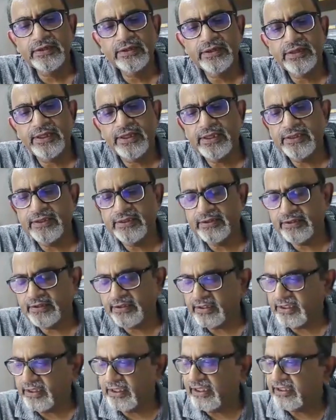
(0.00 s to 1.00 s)
the
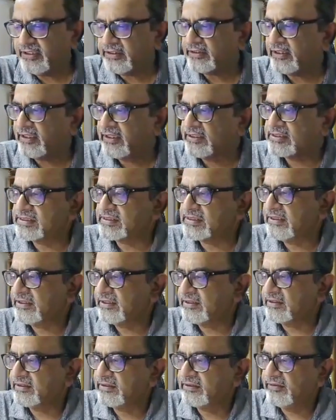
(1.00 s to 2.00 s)
correct
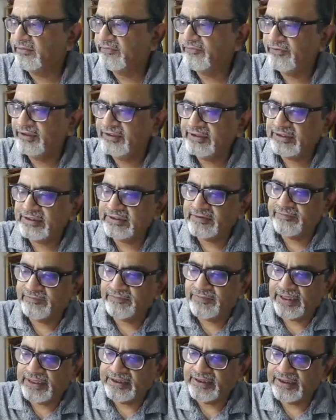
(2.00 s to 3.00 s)
answer, when there is
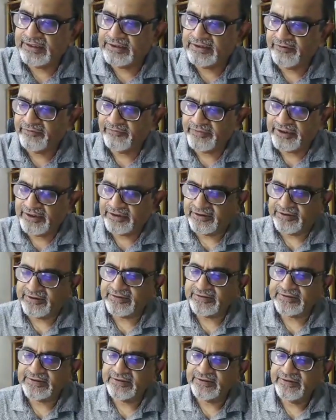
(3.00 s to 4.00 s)
blood at the
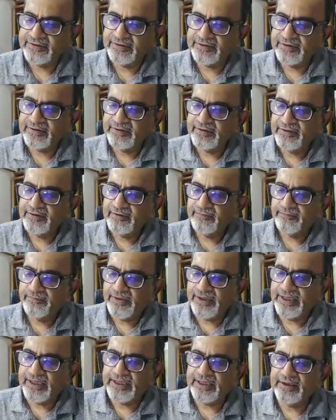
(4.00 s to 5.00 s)
meatus,
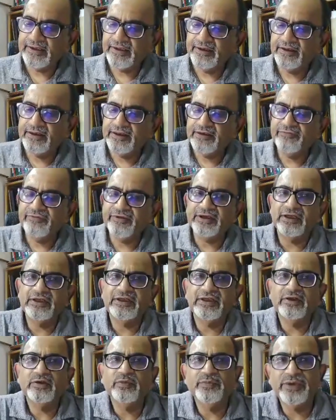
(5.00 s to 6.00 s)
pain,
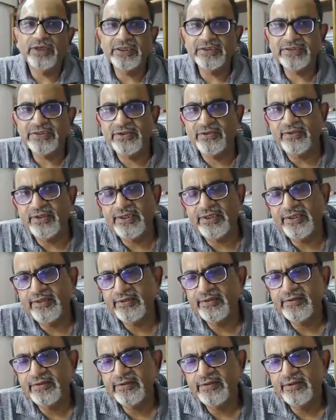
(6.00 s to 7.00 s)
difficulty to pass urine,
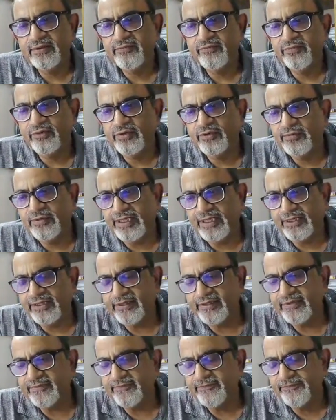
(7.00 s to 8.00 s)
full
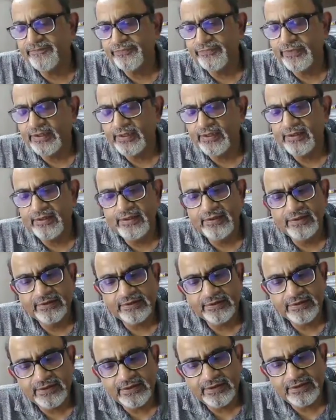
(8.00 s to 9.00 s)
bladder,
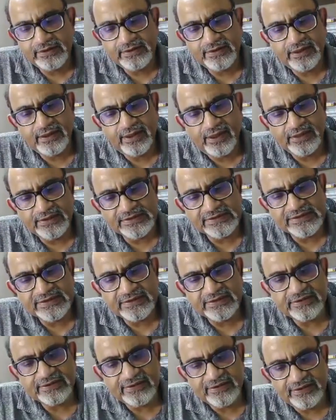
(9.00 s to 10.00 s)
the
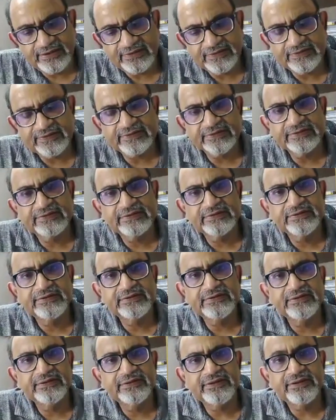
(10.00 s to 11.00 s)
answer is
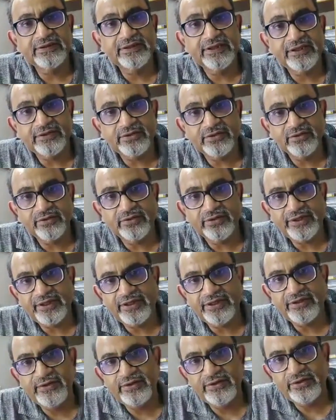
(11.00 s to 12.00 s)

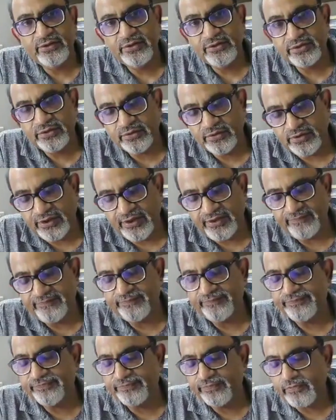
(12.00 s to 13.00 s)
retrograde urethrogram
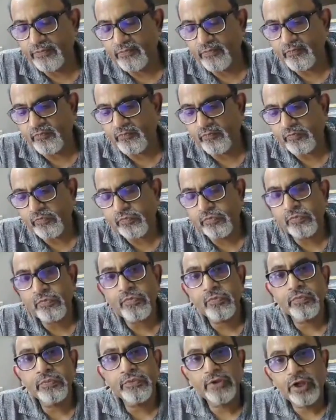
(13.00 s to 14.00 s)

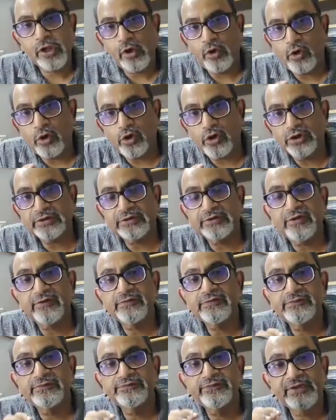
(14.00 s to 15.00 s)
or
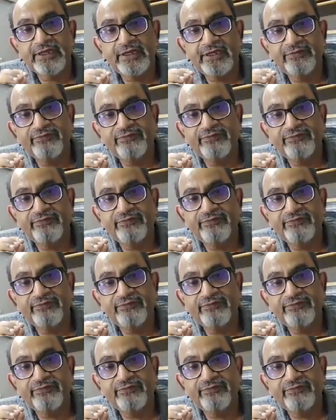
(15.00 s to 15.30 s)
a